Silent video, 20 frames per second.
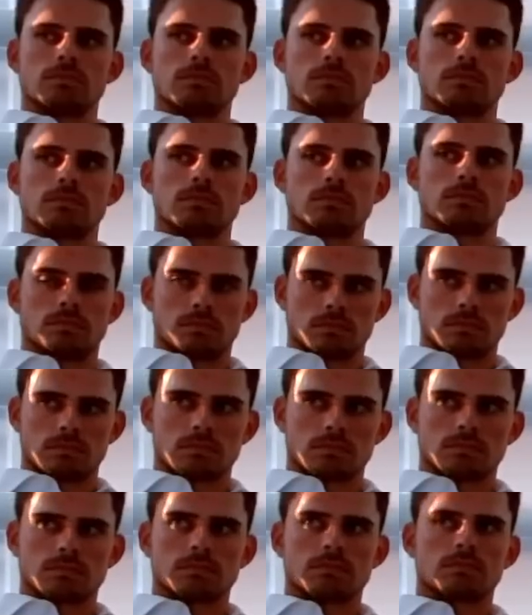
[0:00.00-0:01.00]

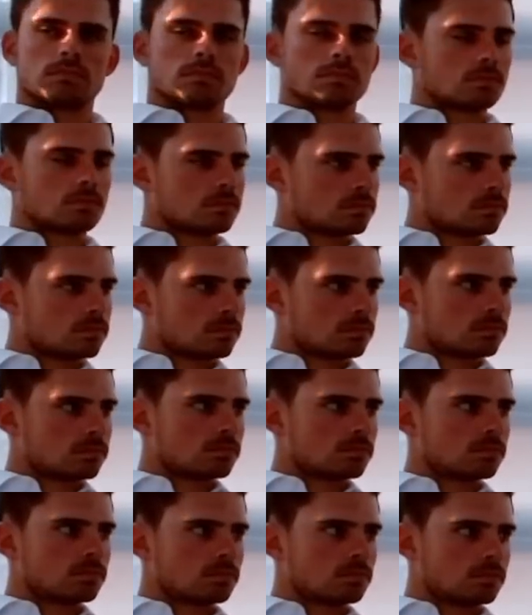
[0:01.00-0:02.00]

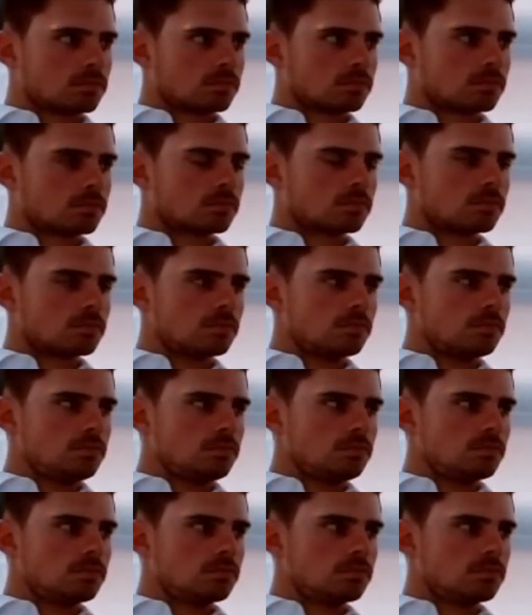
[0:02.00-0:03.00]

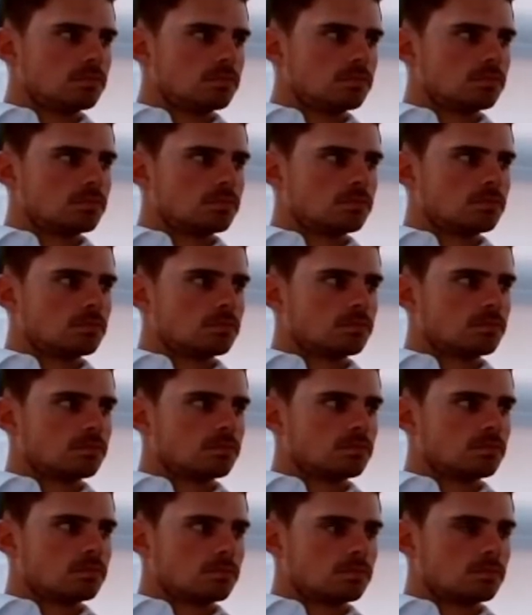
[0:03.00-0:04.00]

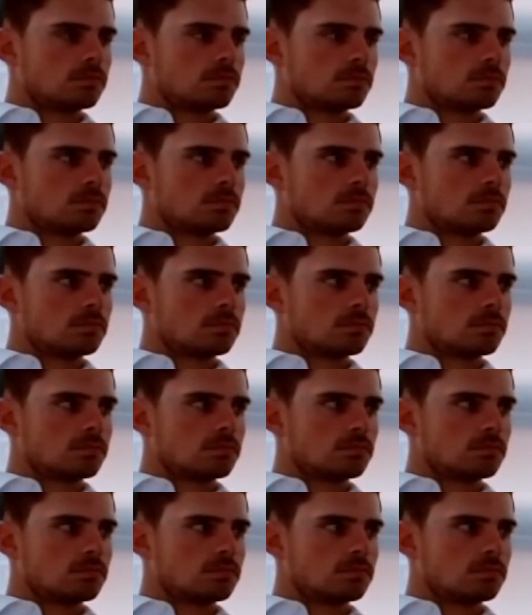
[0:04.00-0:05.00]

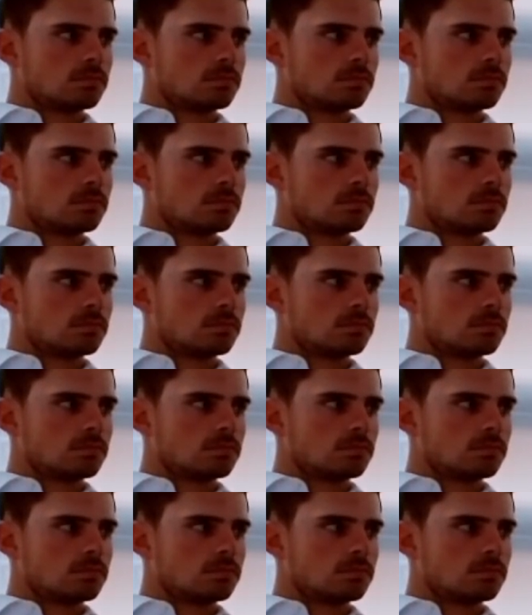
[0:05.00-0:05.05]
This person isn't speaking.